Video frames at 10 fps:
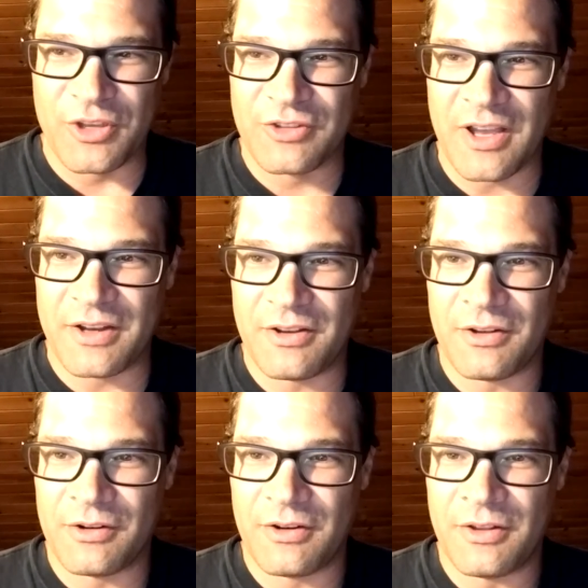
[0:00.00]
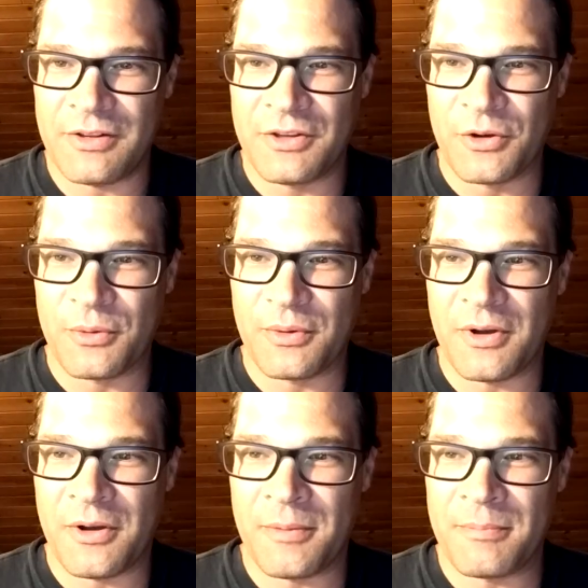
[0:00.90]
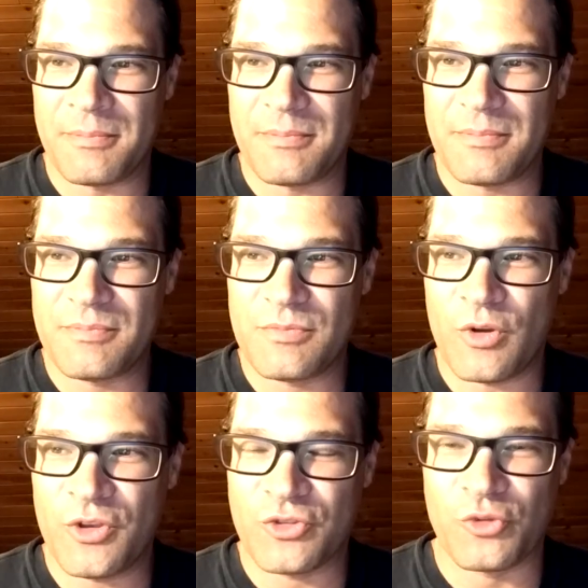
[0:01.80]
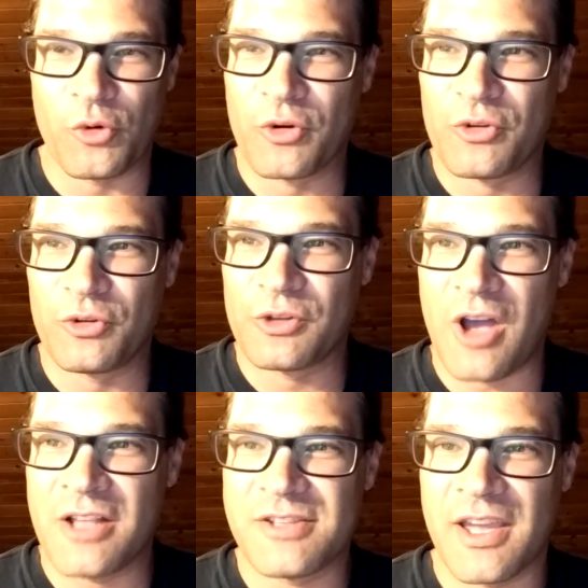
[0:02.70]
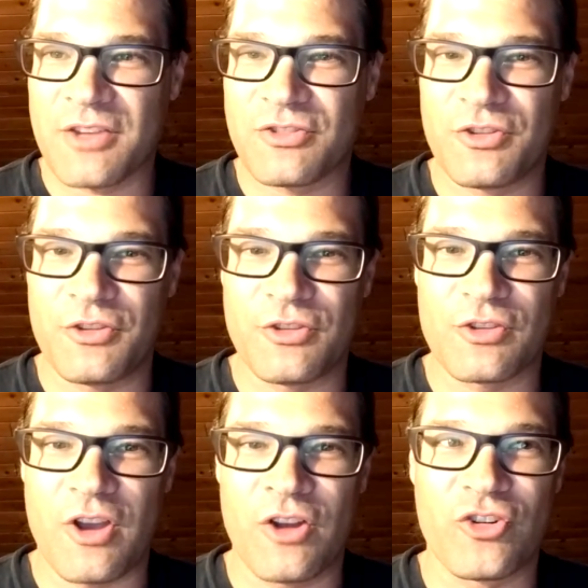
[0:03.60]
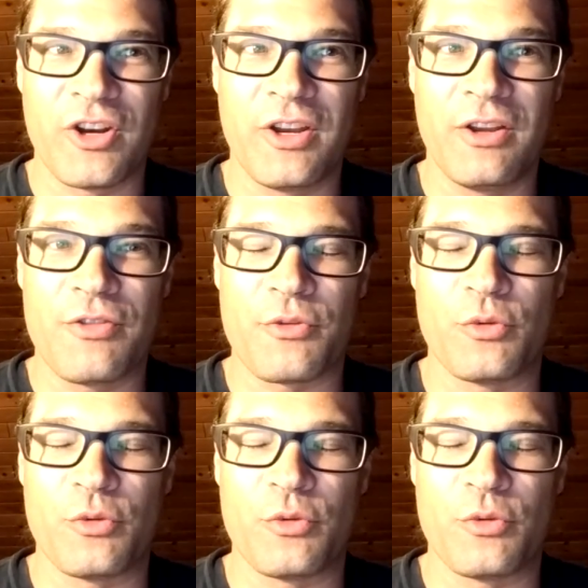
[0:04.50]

It's got a historical context to this country